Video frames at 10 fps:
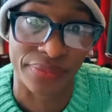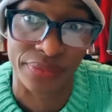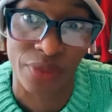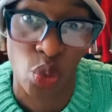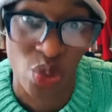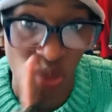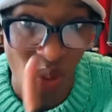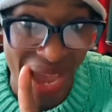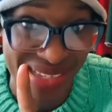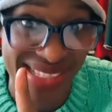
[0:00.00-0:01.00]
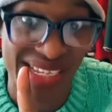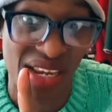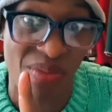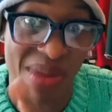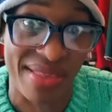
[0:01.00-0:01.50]
With 1
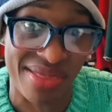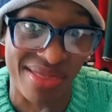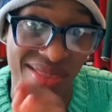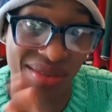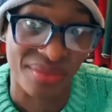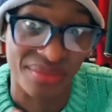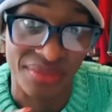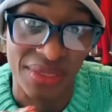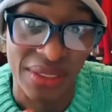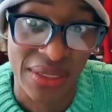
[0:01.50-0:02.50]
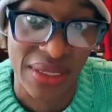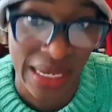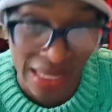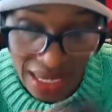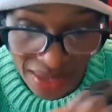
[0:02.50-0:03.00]
stillbirth.
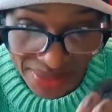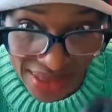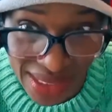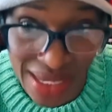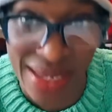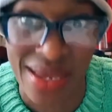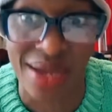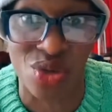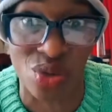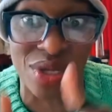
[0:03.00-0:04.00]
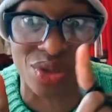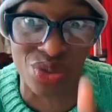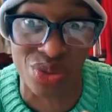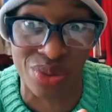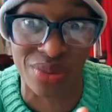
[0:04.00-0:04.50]
And I am still here talking
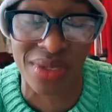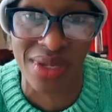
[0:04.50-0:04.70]
to you.